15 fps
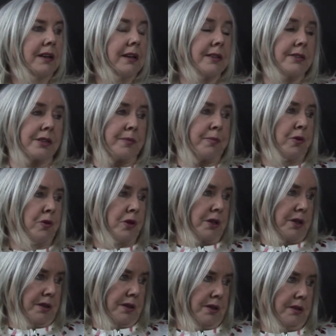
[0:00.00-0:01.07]
his
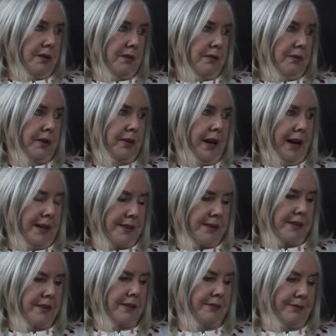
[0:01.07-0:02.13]
report, when
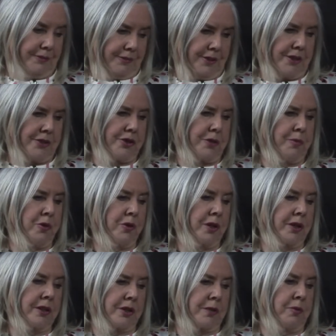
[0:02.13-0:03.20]
asked for his
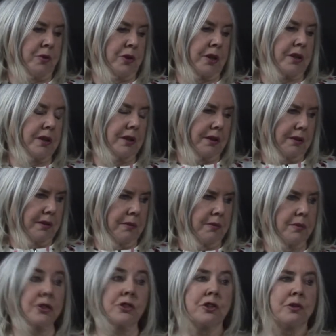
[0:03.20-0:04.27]
report, his report
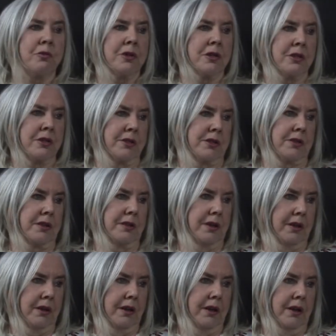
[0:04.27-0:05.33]
was two words,
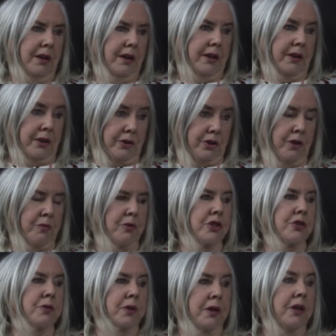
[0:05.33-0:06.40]
and the two
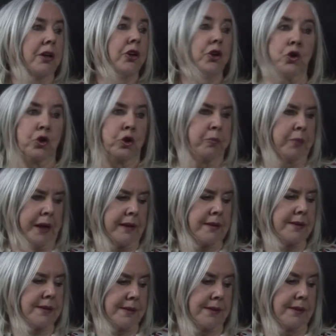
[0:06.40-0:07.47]
words were no
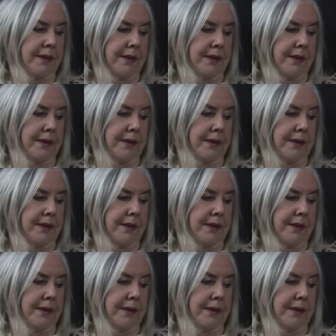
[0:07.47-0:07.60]
complaints.